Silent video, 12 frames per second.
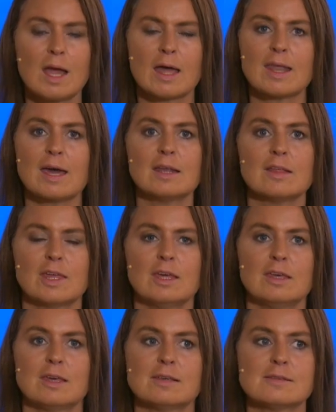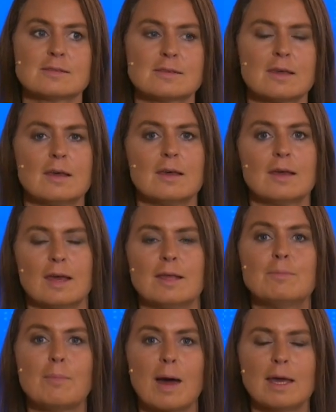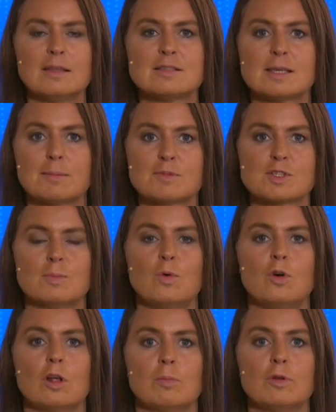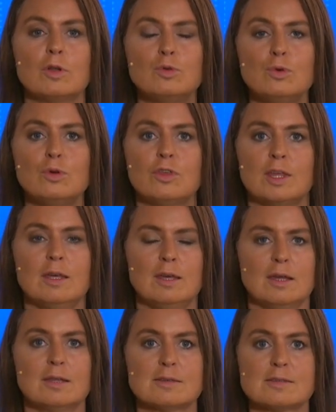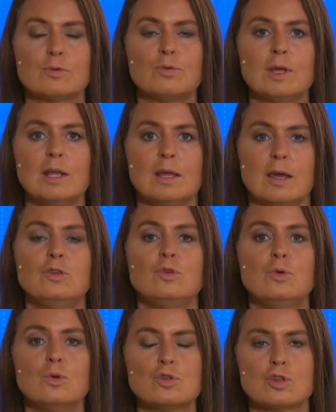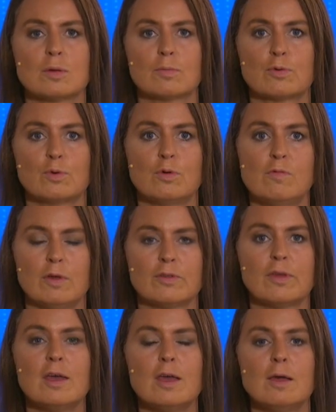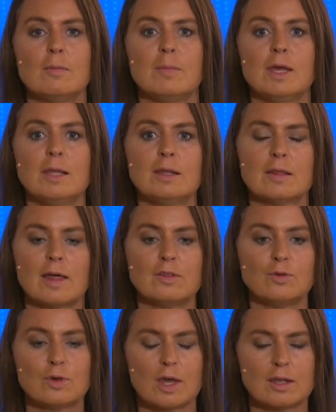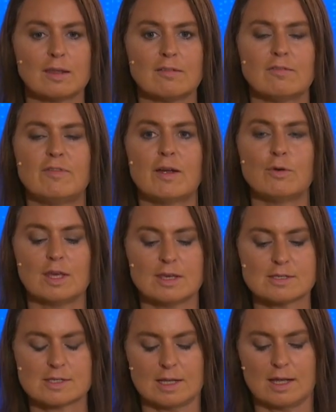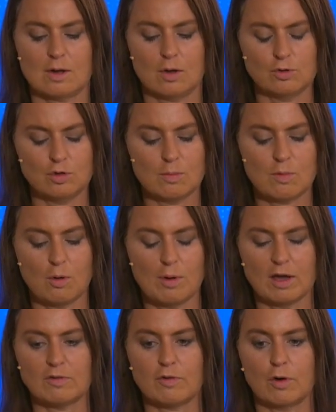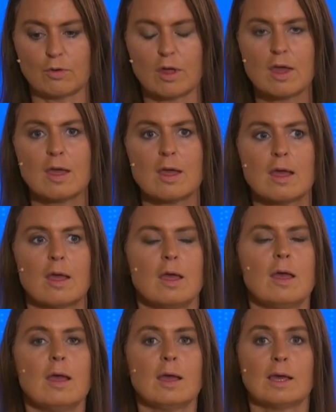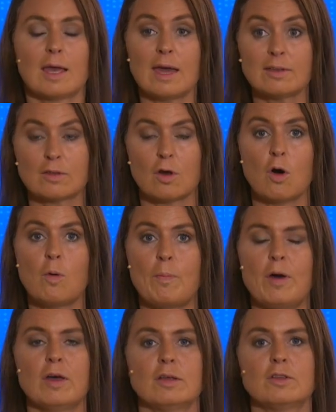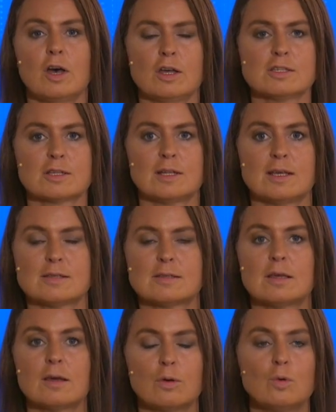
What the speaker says: And that I think it might seem small, but I do think it is really a huge improvement, meaning that you can very easily on your mobile phone get up a task list.